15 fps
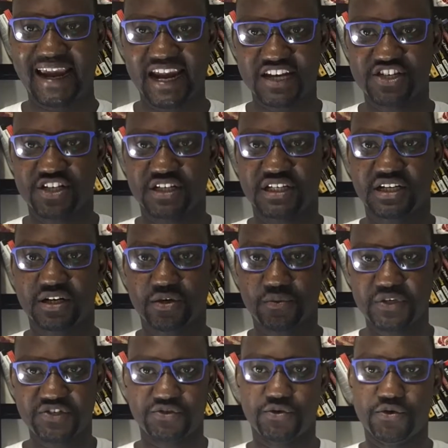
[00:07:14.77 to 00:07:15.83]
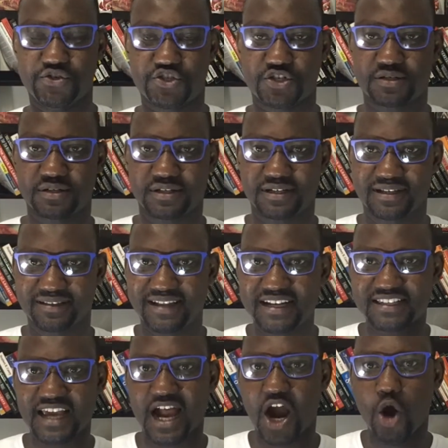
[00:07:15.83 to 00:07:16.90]
engine research.
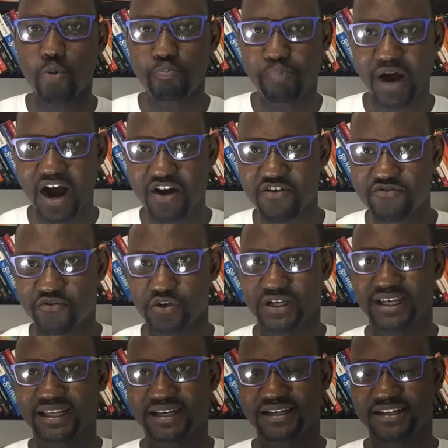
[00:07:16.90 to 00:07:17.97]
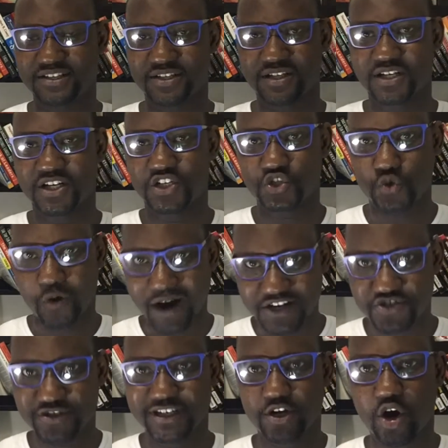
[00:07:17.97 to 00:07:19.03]
That's how powerful it is to
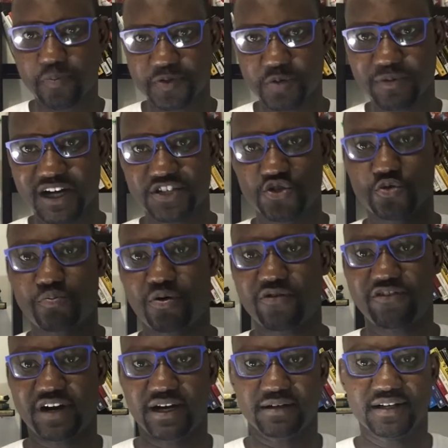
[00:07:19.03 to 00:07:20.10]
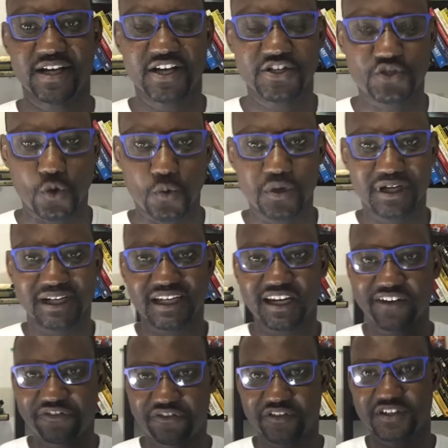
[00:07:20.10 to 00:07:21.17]
actually optimize your profile. So
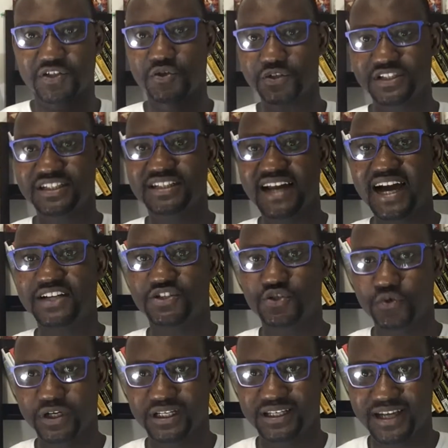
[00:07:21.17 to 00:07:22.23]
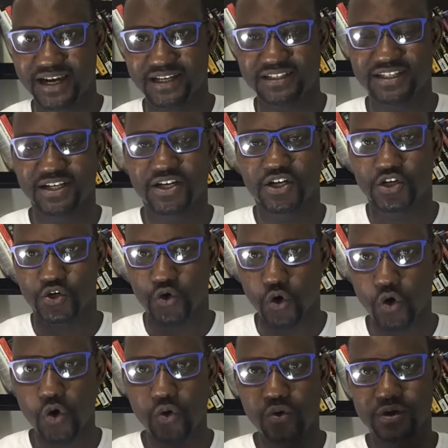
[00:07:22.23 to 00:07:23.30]
if you did not do it yet,
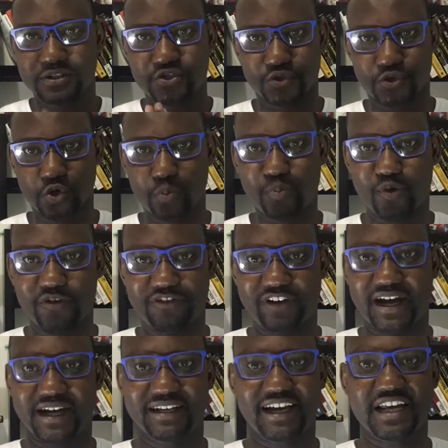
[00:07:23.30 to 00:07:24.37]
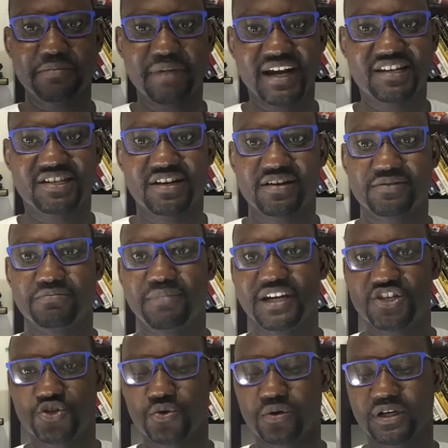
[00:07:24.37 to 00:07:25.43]
go to your profile and make
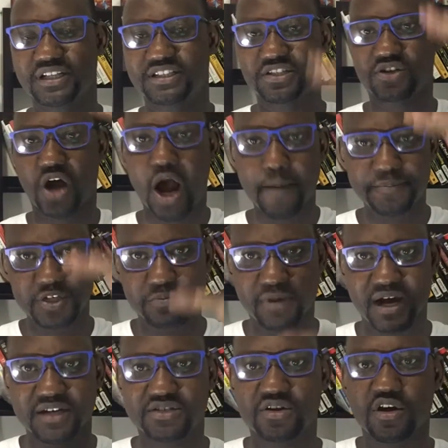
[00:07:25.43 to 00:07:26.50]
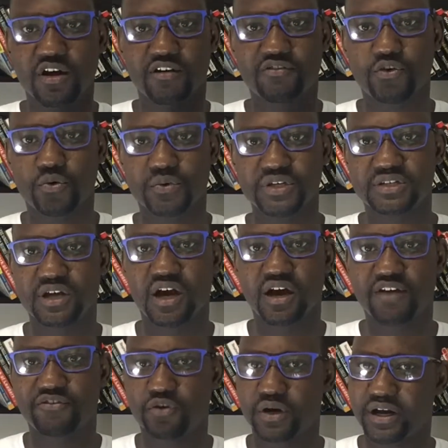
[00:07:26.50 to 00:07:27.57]
sure it is optimized for
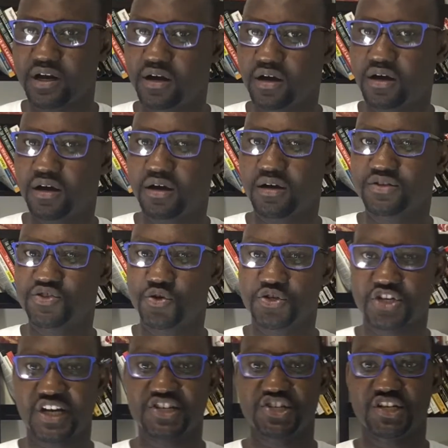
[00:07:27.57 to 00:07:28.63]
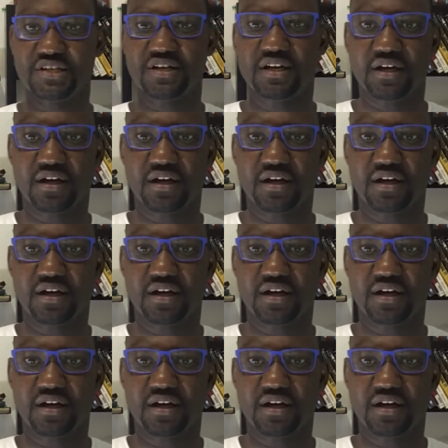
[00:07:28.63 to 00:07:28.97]
search engine